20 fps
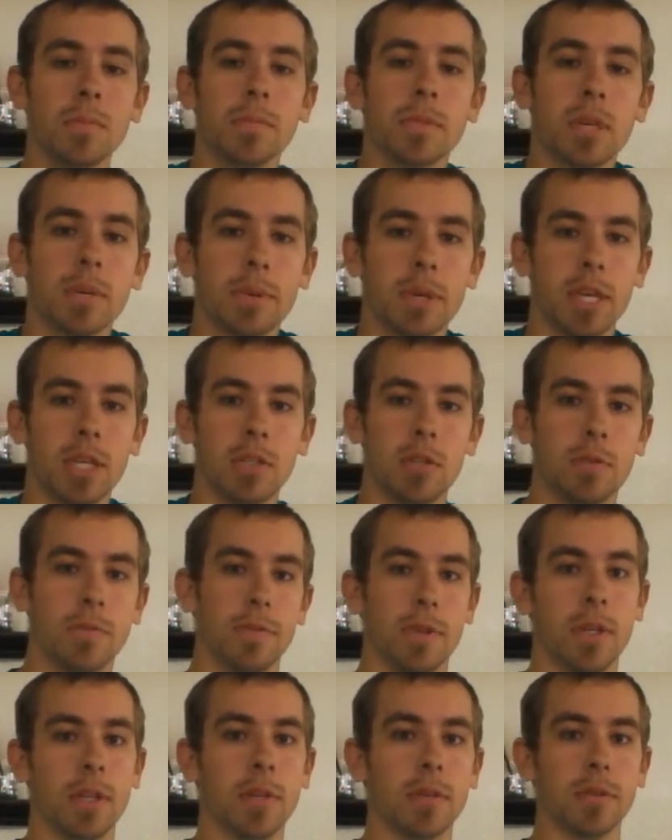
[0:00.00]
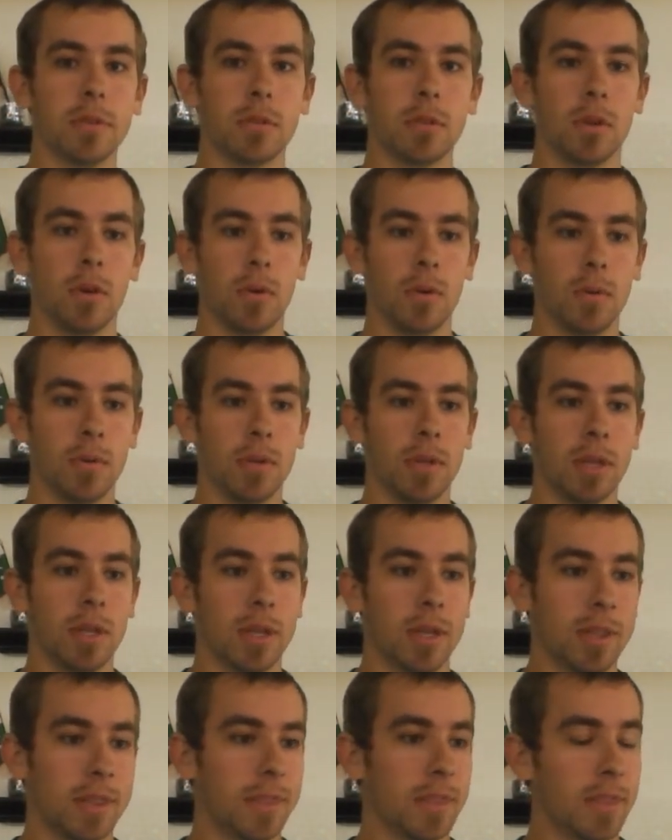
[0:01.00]
some occasional videos. So
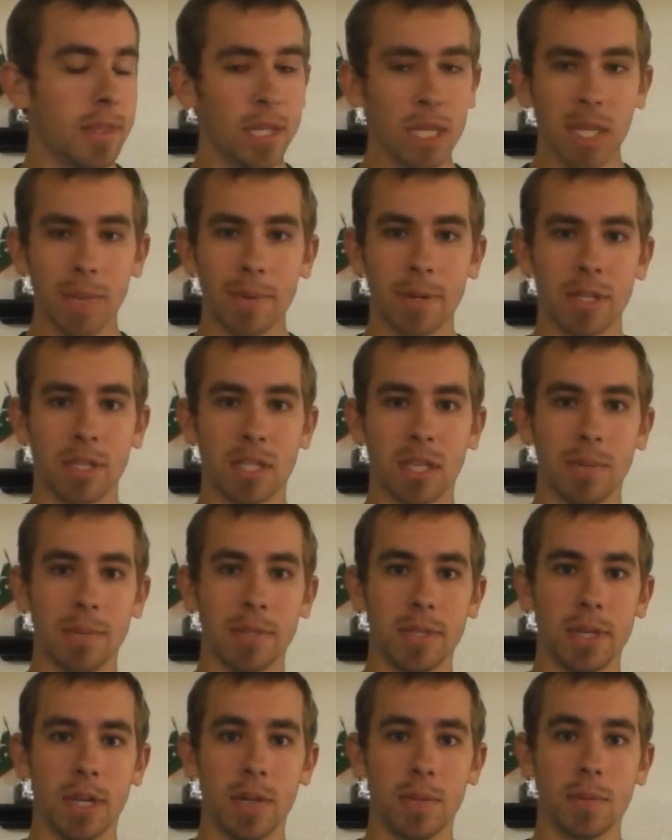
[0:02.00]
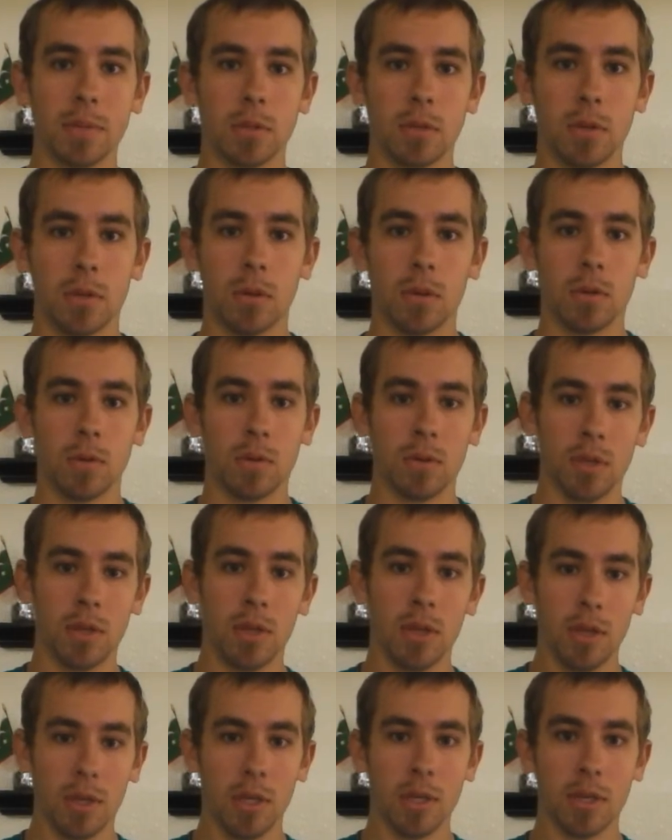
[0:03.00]
I think that about sums it up. So
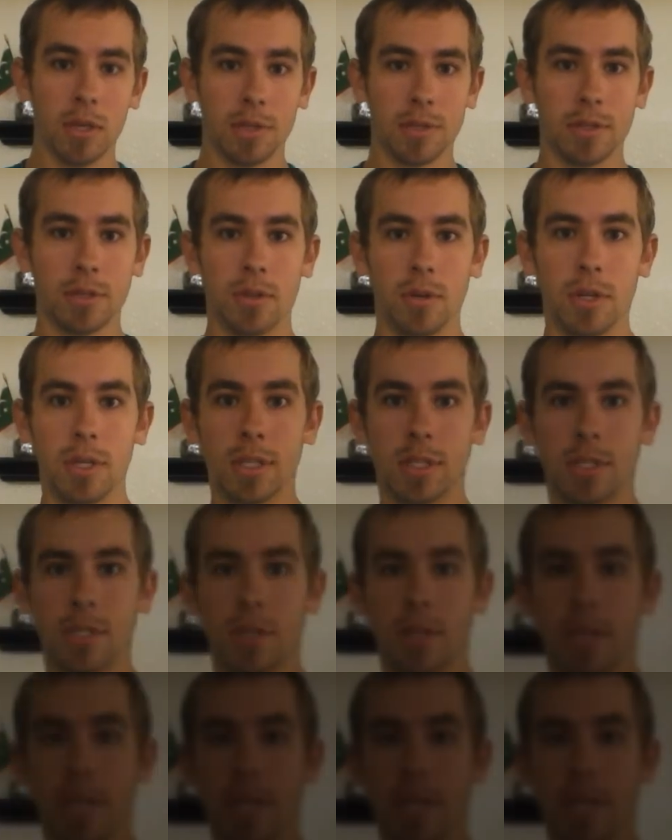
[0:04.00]
tune in to